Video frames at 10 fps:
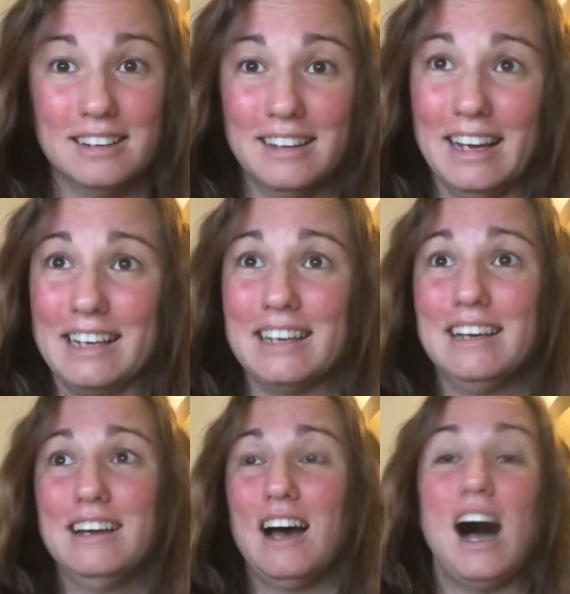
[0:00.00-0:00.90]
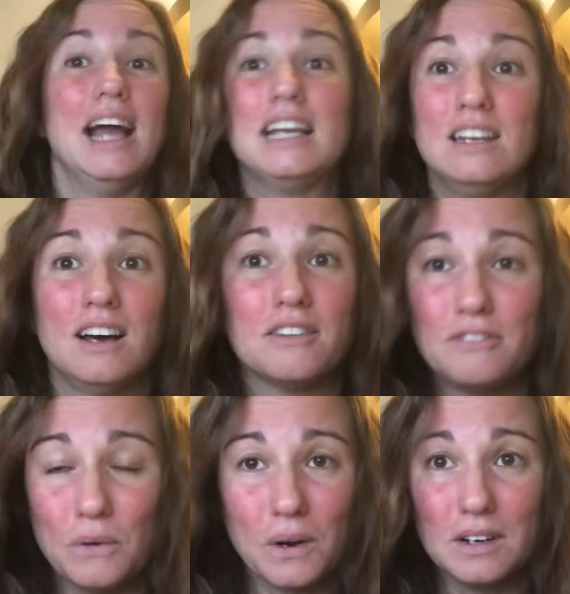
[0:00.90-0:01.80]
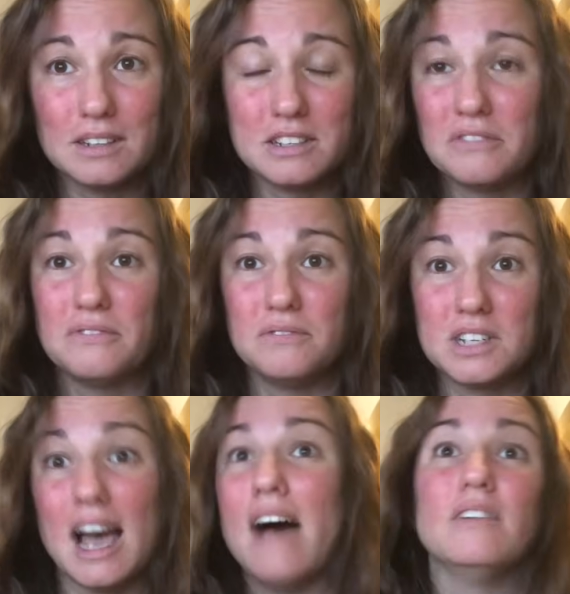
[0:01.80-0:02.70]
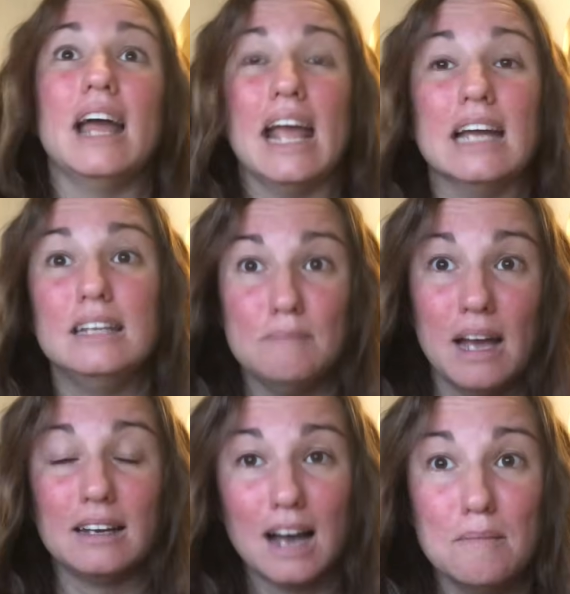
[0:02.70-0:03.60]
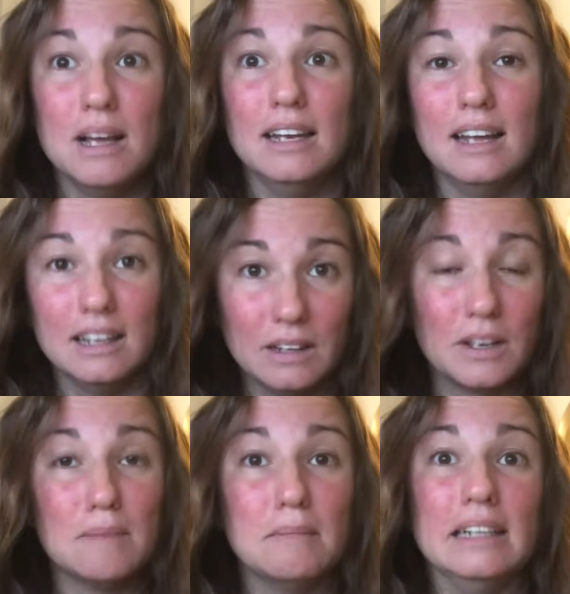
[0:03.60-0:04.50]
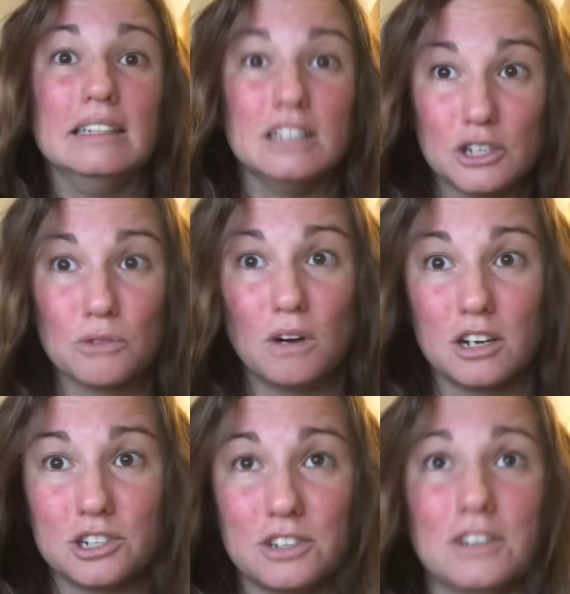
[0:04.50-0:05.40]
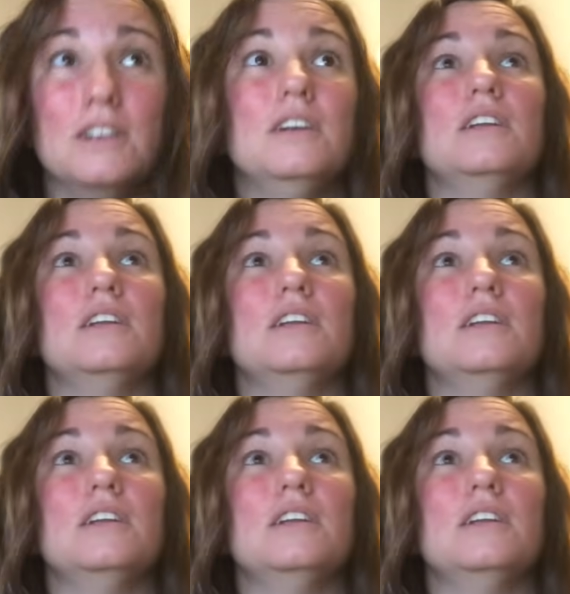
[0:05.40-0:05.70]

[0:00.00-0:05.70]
Like, I cannot afford to have a handyman come in and look at my dishwasher,